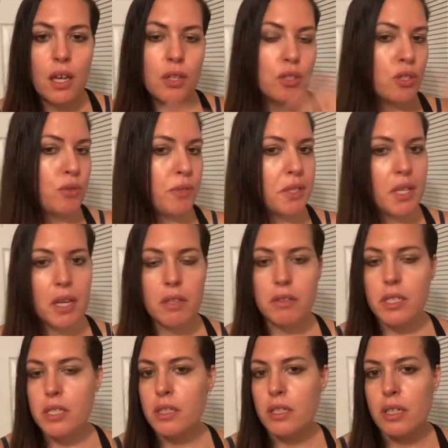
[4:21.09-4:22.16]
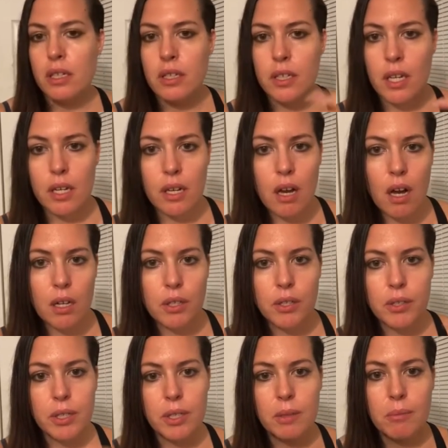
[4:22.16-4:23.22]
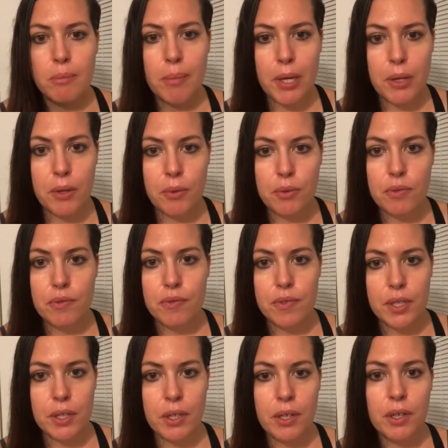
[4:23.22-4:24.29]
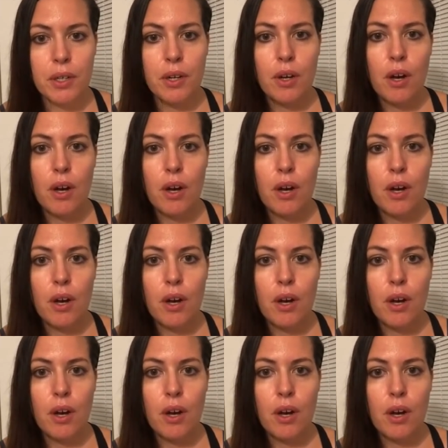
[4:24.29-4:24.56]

doing the Aries thing and conquering my own fear